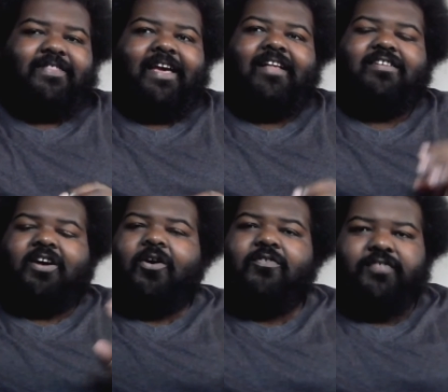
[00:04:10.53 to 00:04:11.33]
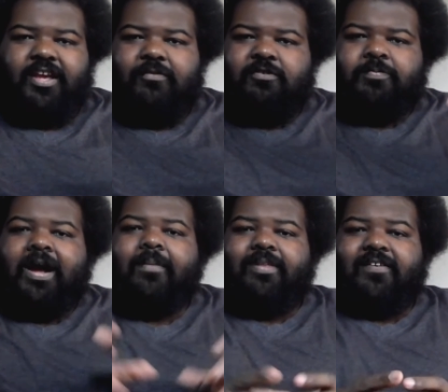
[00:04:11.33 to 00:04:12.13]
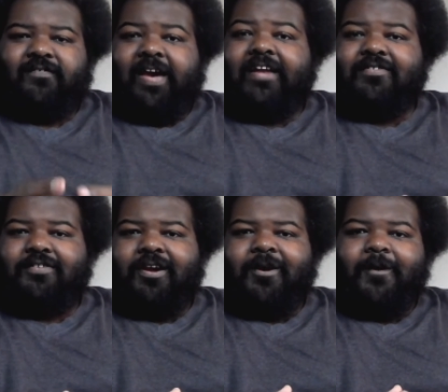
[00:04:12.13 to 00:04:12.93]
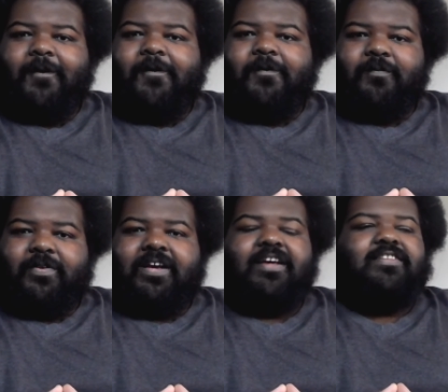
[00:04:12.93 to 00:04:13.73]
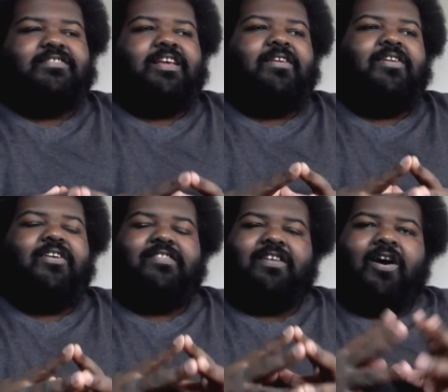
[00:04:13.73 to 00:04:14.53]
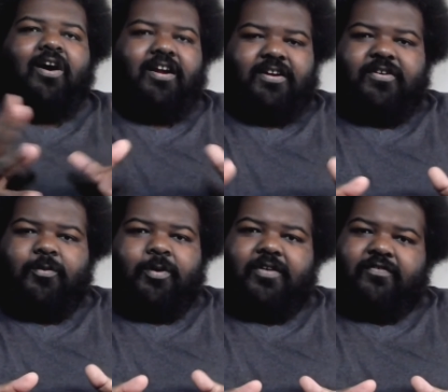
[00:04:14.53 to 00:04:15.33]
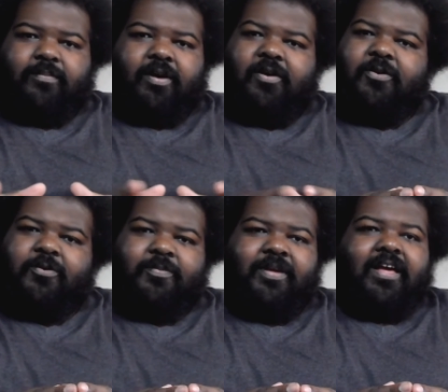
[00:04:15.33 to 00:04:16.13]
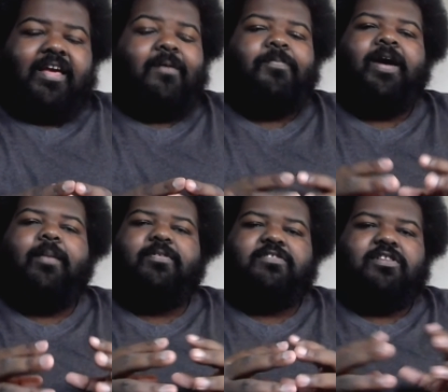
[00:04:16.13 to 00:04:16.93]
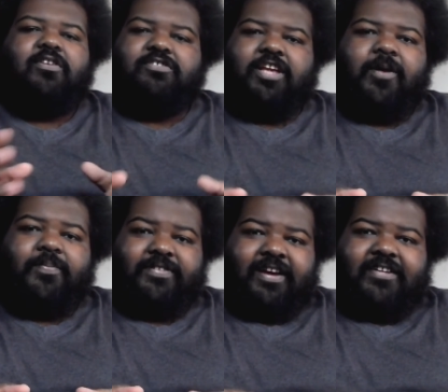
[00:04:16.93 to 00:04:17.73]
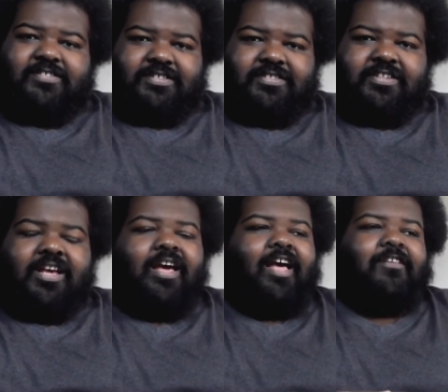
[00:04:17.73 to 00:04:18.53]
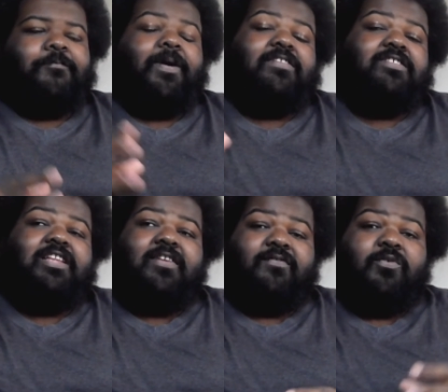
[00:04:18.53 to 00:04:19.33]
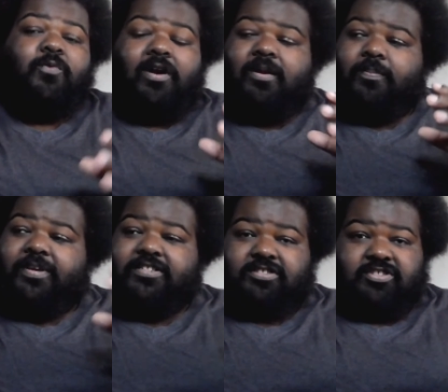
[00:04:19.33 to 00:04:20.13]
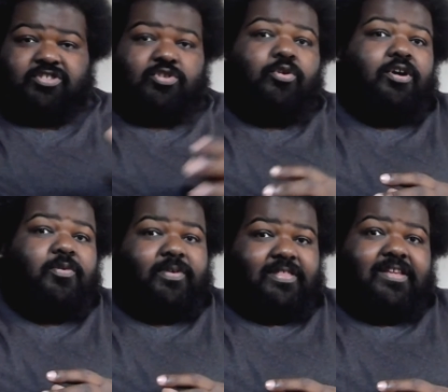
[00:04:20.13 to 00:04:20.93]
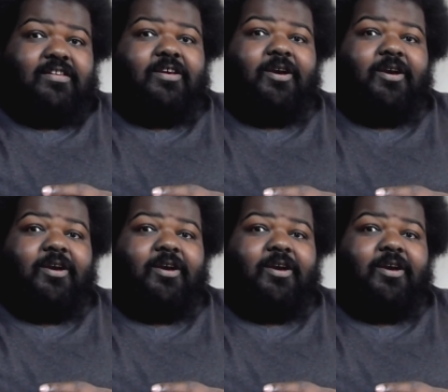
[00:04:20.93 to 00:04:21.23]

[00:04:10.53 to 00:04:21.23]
that COVID was probably a factor there, because you know it's harder to work from home. It probably slows down production, especially if you want to be secure with it.